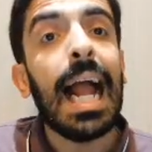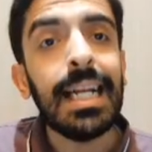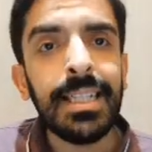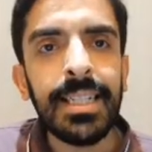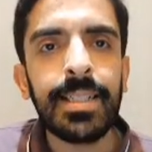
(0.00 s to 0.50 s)

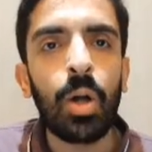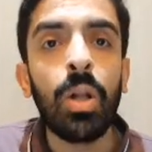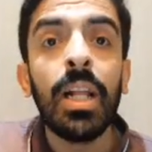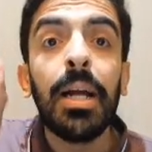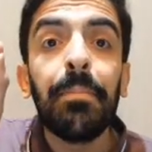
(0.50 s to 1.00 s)
And this
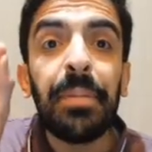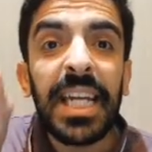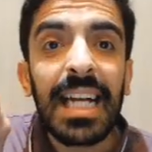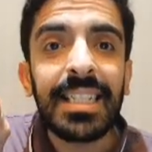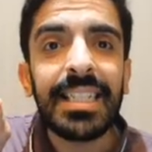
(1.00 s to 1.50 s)
rule,
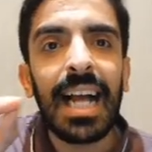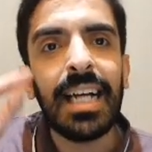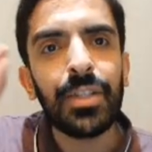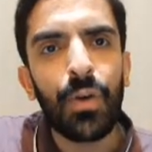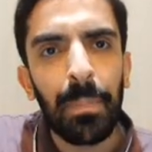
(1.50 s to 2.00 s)
P
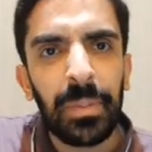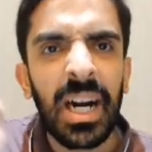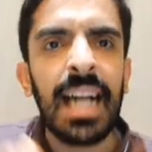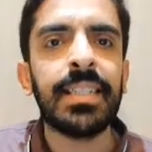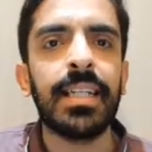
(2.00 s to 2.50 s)
stands for
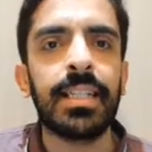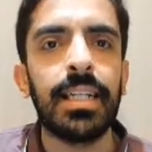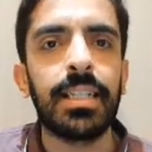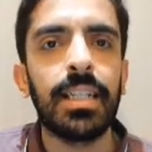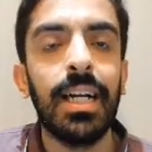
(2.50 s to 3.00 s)

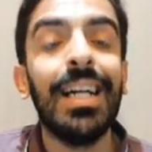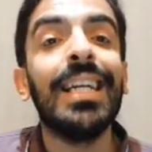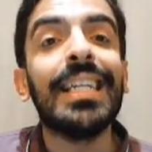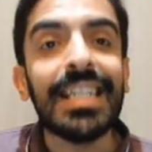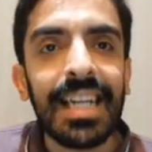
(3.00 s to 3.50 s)
parentheses,
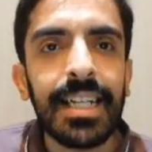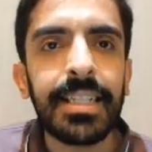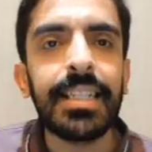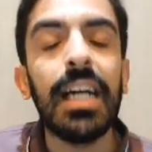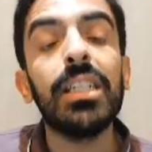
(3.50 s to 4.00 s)
E
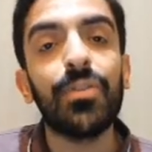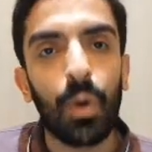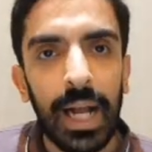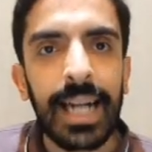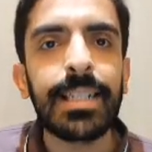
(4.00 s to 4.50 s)
stands
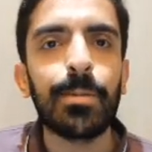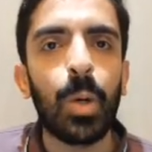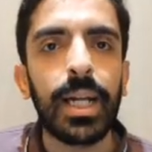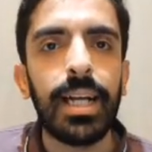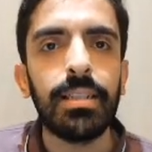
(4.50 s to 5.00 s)
for
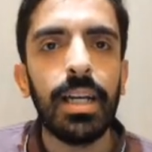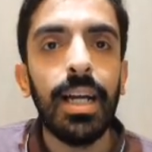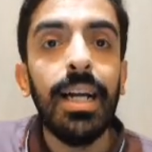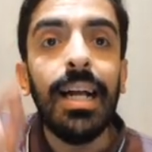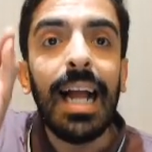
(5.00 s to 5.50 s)
exponent,
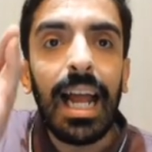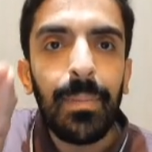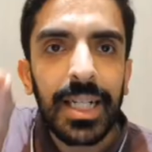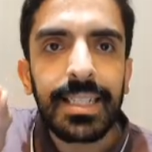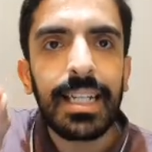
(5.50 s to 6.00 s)

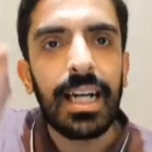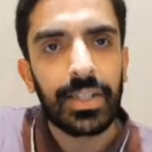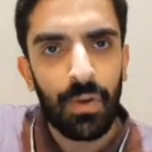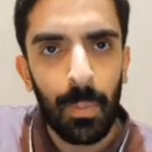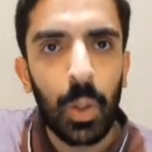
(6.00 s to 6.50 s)
M
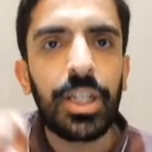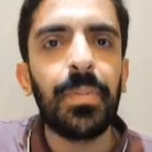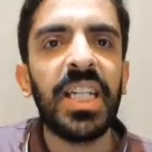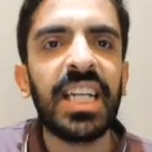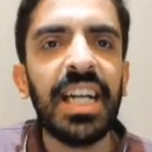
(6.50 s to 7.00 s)
stands for
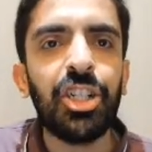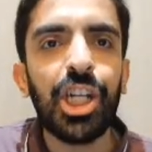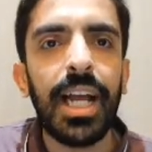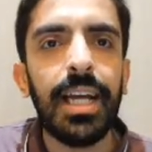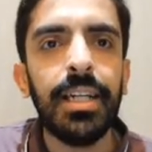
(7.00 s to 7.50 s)

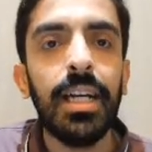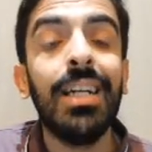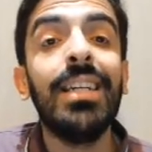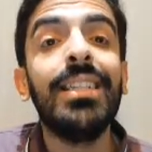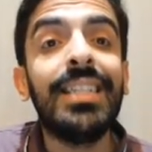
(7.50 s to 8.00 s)
multiplication,
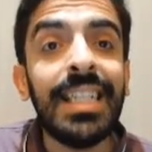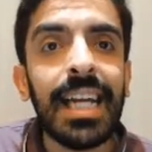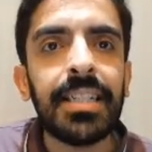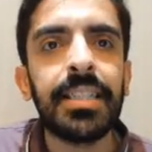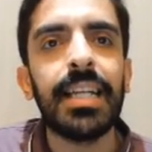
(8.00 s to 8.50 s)

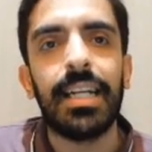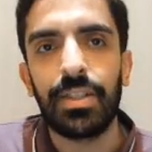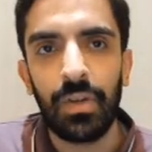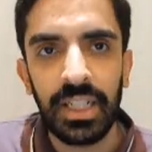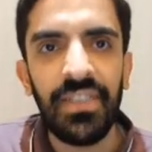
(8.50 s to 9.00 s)
D
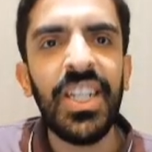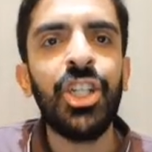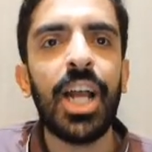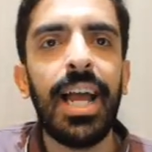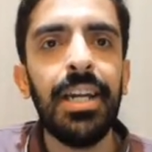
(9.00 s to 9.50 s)
stands for
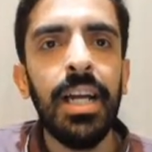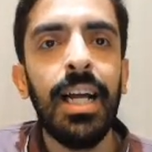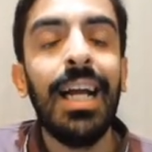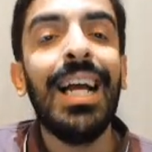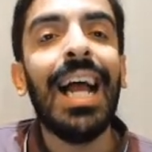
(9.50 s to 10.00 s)
division,
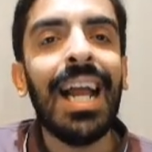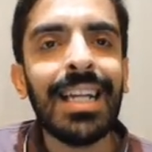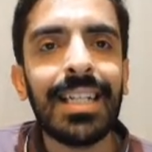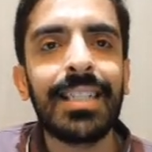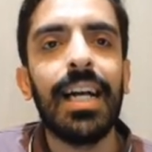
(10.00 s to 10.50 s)

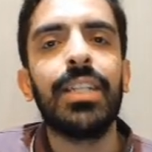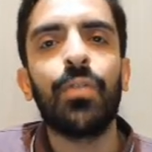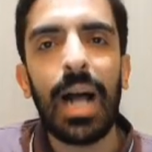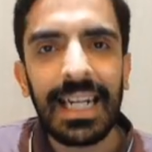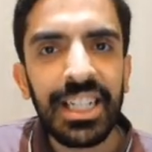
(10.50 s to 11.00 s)
A stands
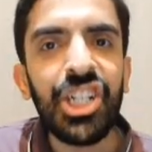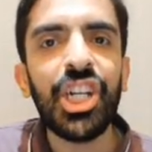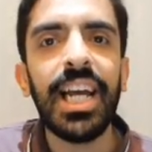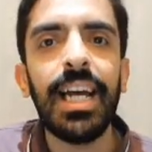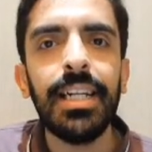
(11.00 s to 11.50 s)
for
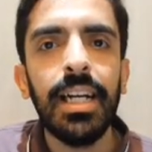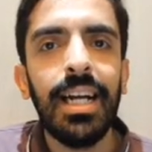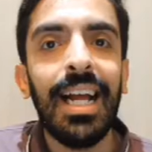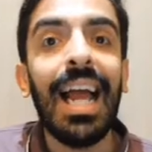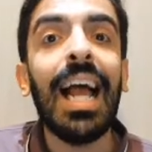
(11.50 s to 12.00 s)
addition,
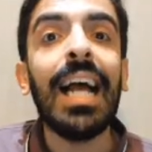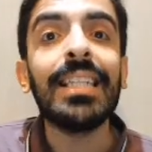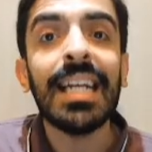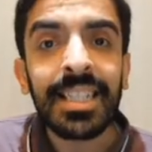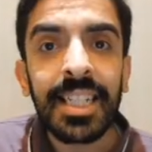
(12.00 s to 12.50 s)

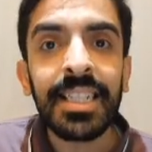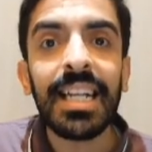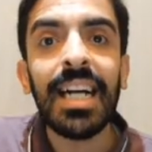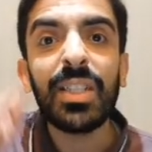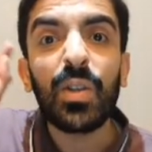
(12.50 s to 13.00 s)
and S
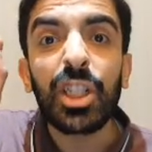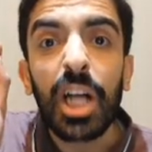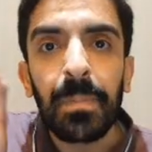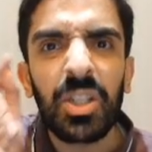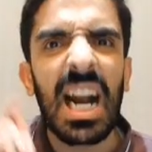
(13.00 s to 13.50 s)
stands for
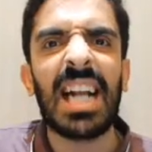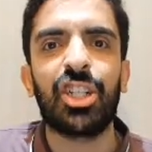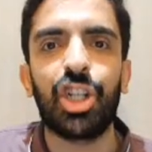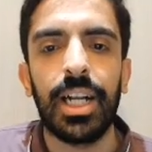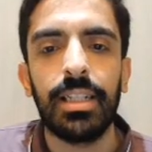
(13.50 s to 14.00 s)

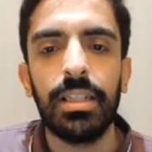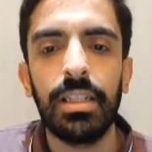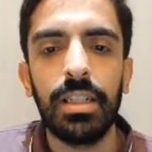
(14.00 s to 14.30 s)
subtraction.